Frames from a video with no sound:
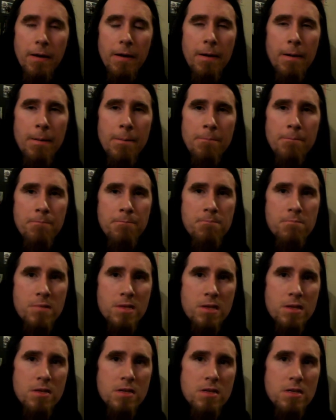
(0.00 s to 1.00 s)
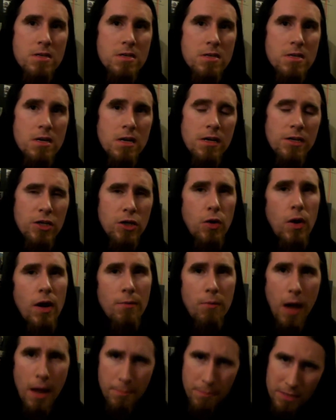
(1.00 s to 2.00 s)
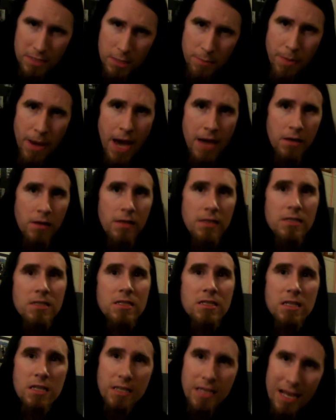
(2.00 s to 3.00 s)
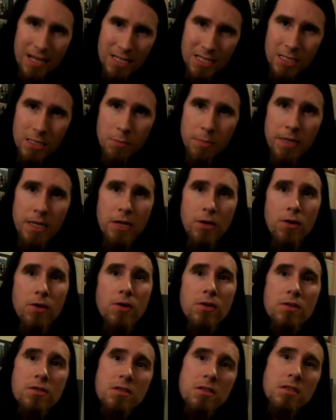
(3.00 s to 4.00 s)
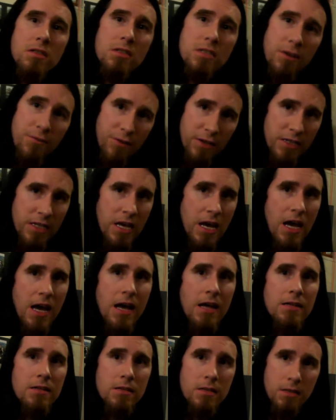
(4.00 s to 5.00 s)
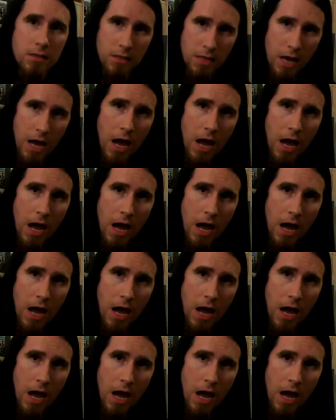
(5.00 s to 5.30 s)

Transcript: I missed the panelists and the guest speakers and stuff like that.